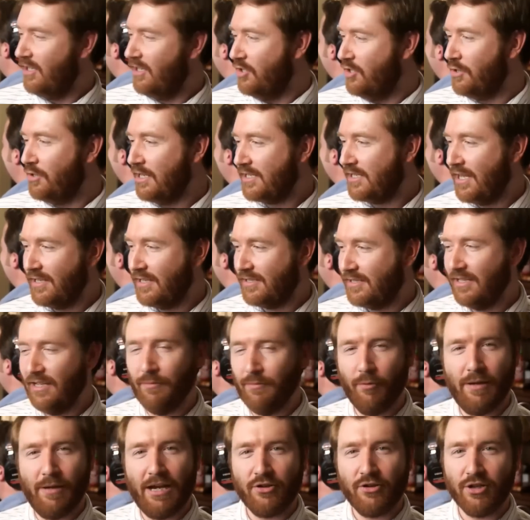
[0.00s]
You guys can't see it,
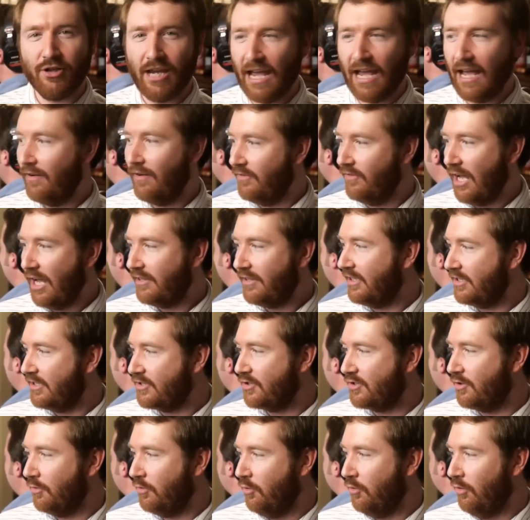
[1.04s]
but we actually have, I think it's
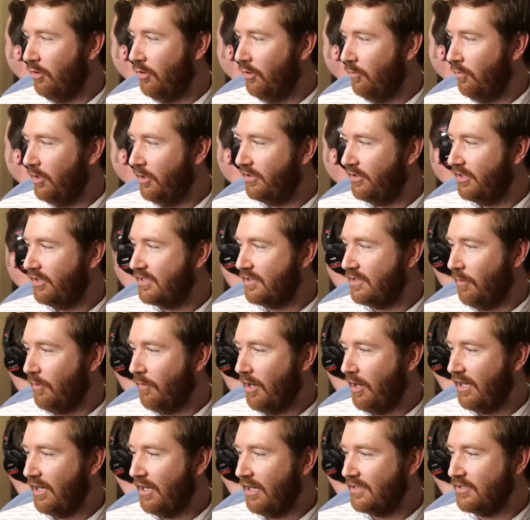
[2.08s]
so cool. One of the things that
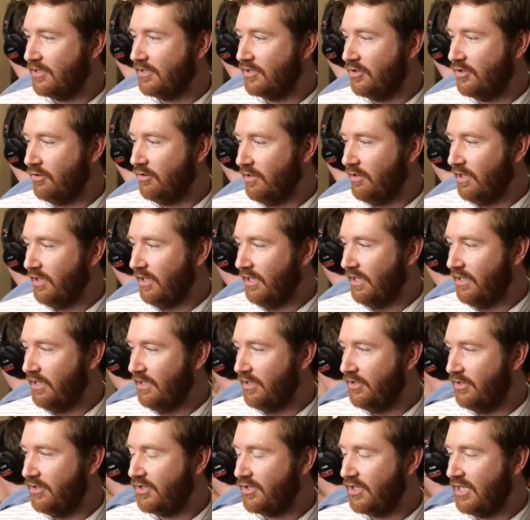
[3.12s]
Wirecast is doing
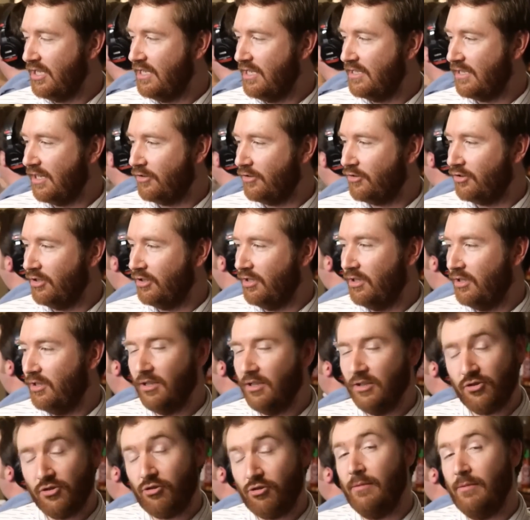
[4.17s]
is
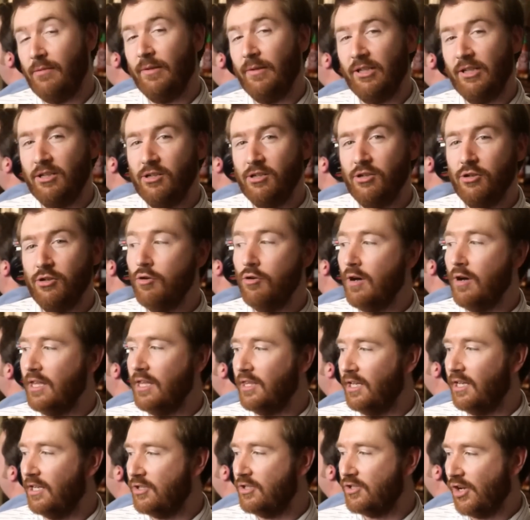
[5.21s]
it's streaming to you, and
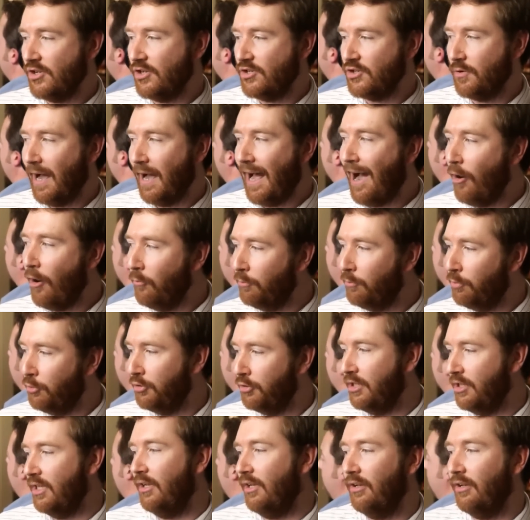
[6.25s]
then it's also
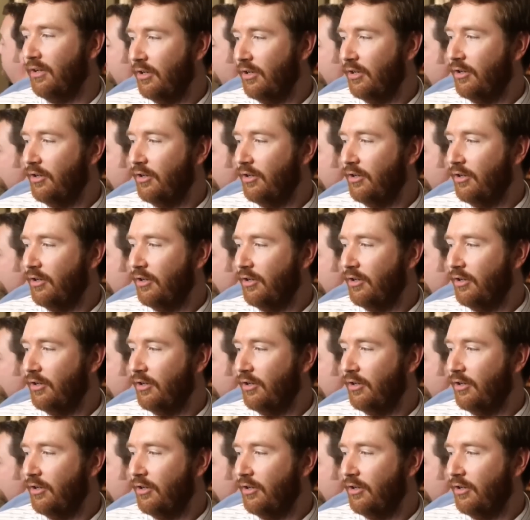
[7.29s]
outputting